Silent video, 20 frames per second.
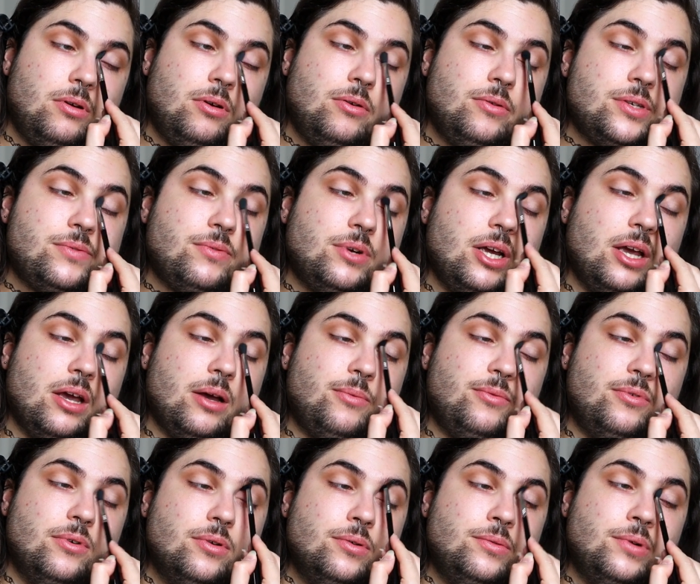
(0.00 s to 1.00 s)
always very
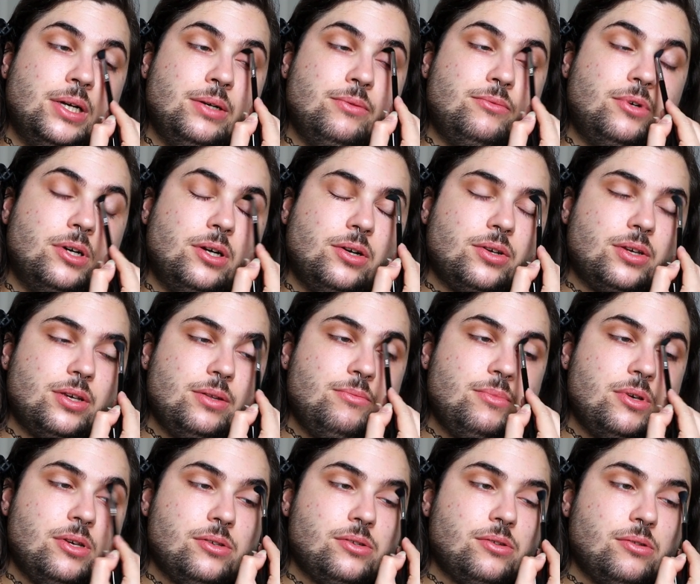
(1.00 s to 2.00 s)
helpful when work can
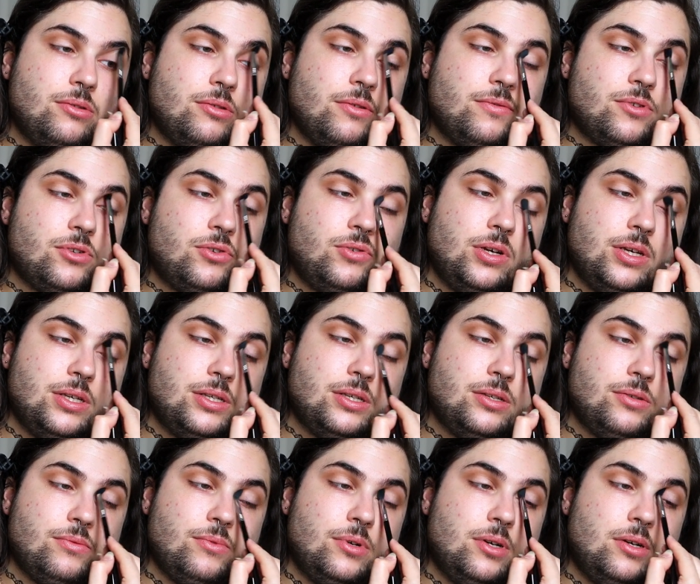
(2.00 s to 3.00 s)
be a source of stress
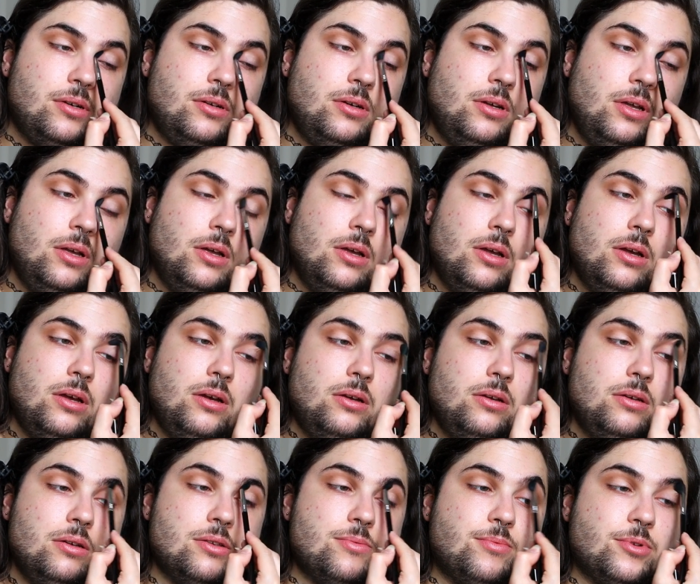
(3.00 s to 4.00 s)
as well,
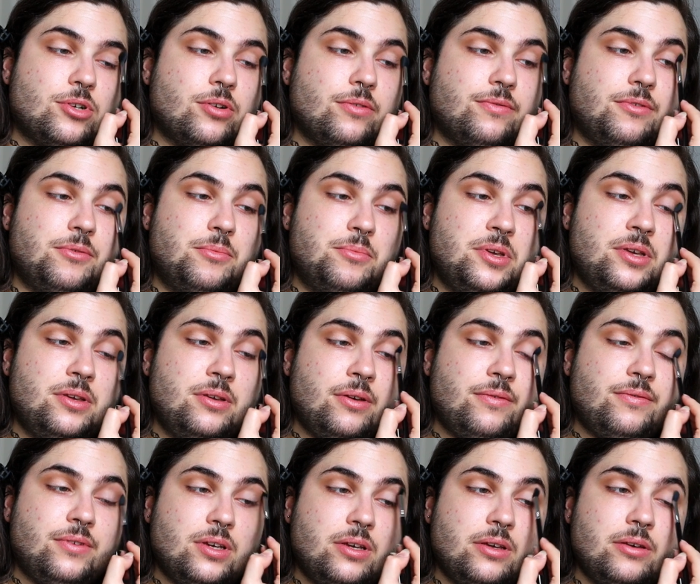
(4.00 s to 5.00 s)
especially for me, I
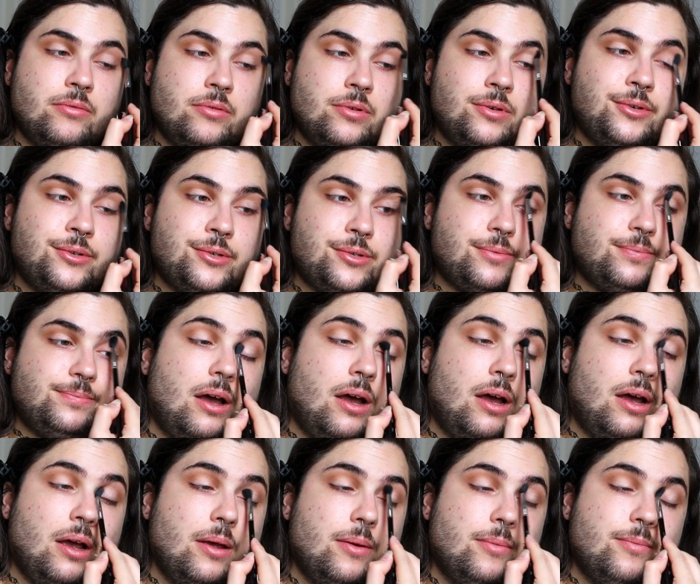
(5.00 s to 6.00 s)
think it was.
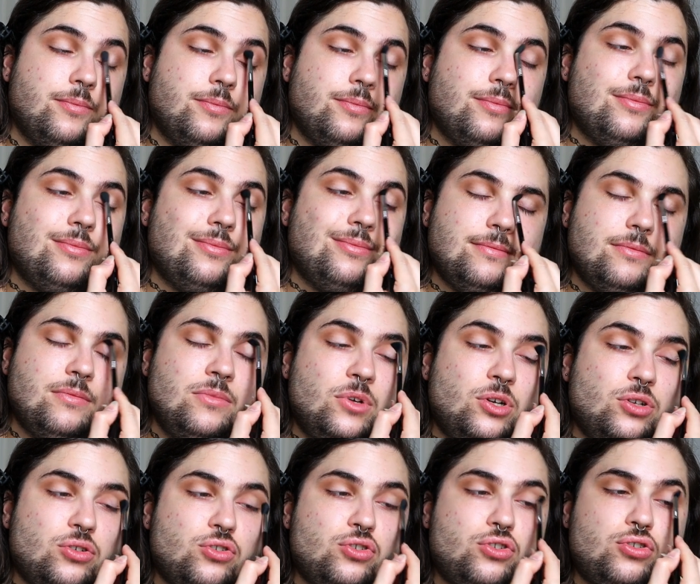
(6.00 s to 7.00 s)
I'm
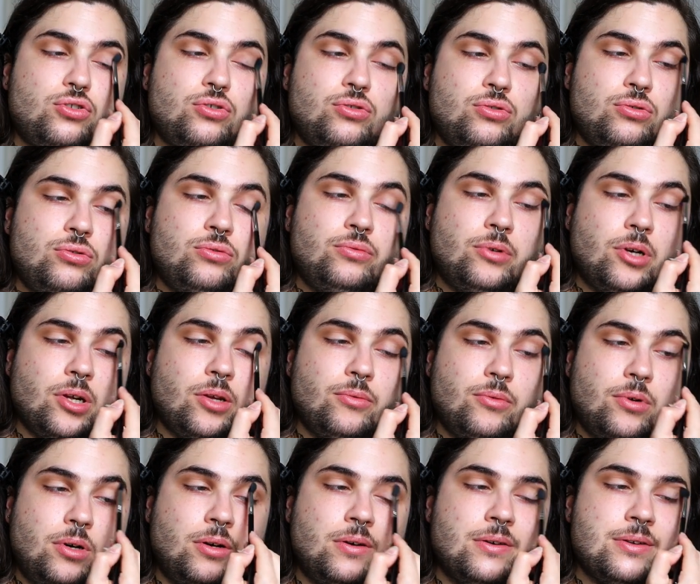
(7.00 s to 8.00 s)
not sure what it
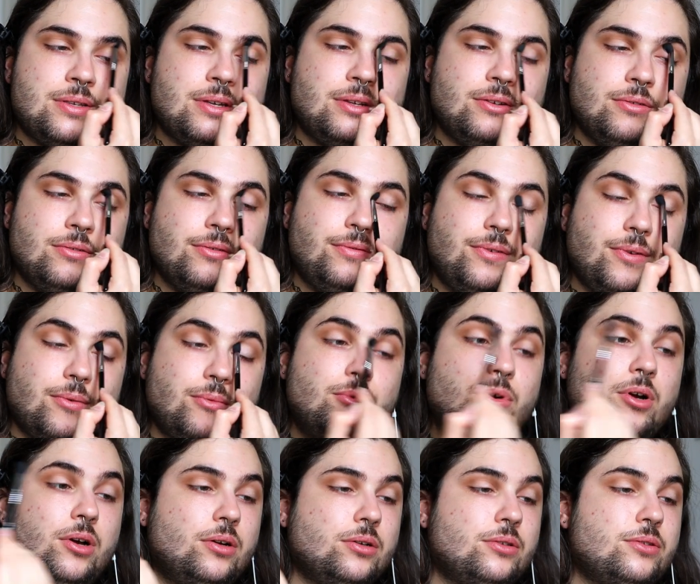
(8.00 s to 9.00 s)
was. I don't know if it
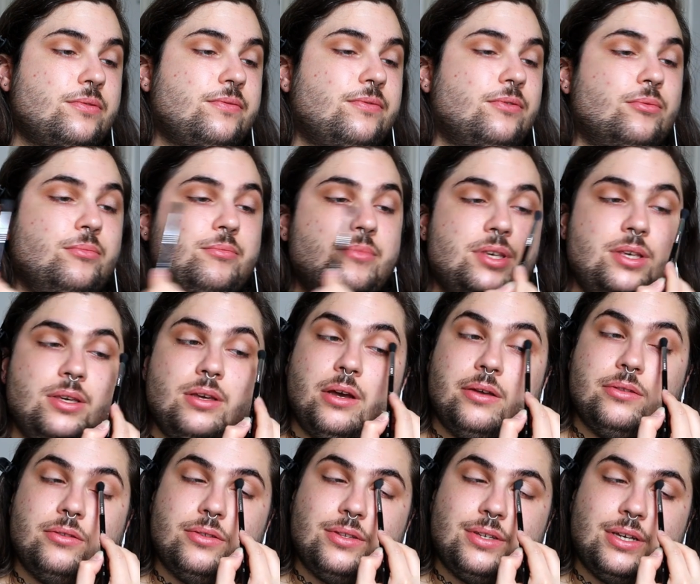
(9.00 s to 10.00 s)
worked for me
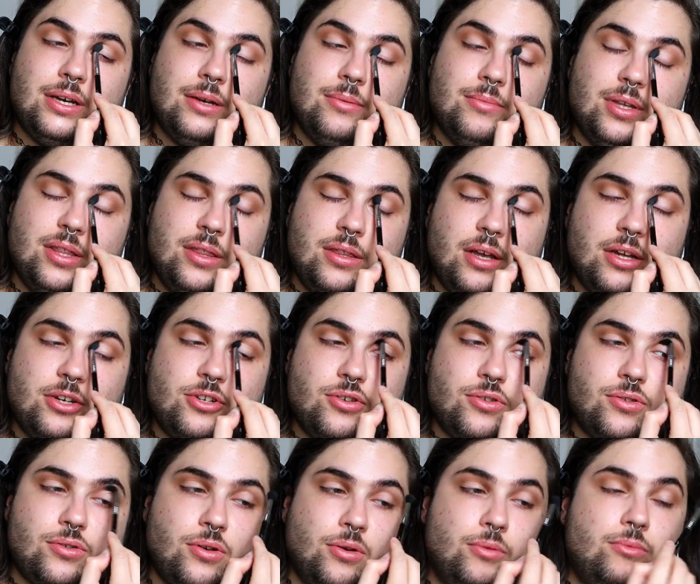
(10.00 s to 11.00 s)
at the time and I
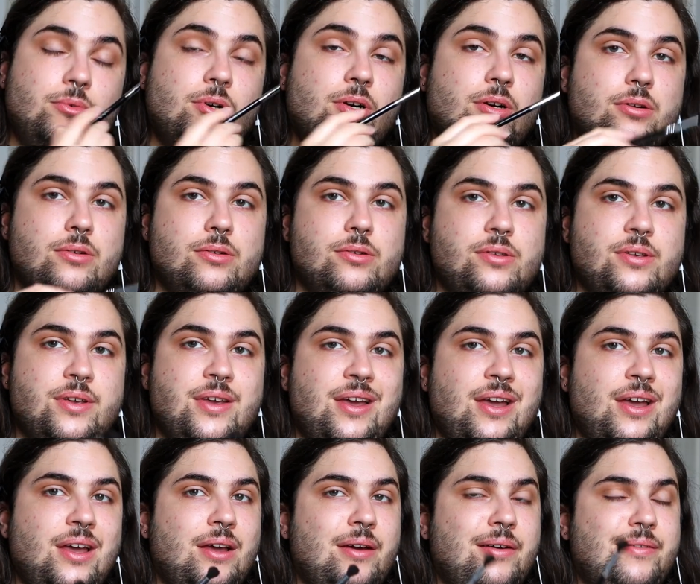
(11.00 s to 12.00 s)
just got worse.
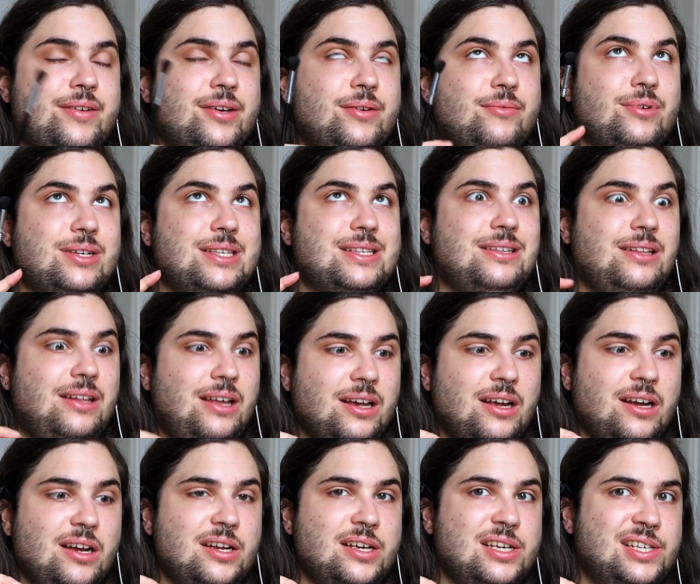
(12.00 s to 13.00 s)
I think what's
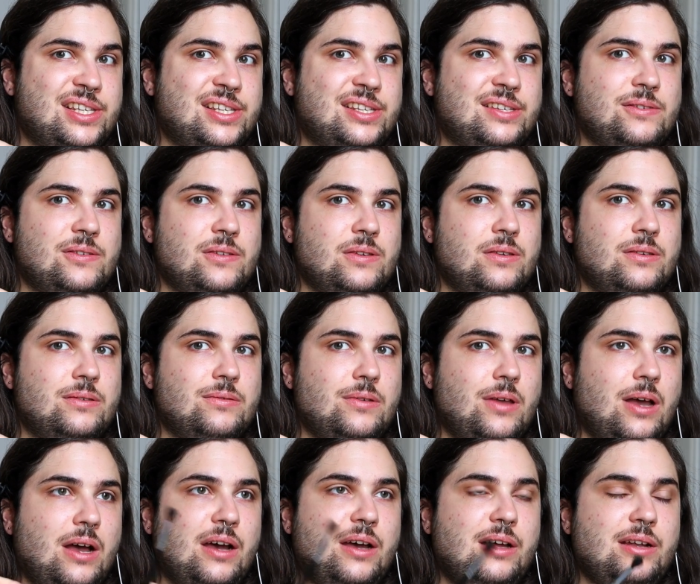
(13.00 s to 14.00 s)
likely is
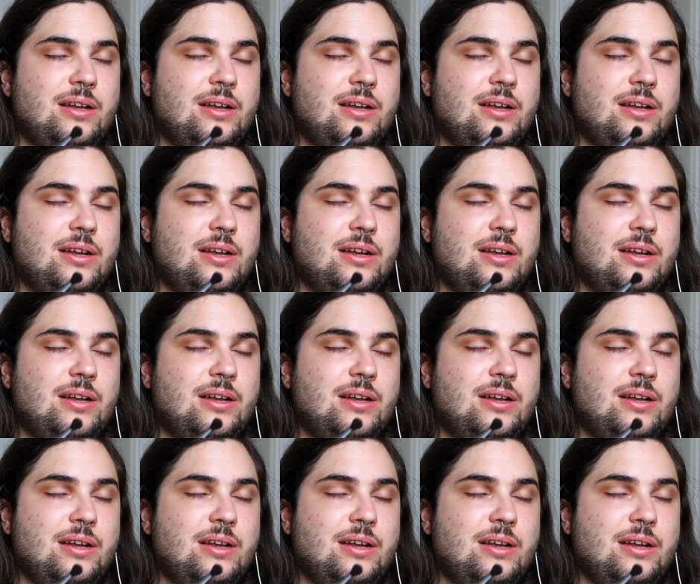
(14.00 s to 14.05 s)
I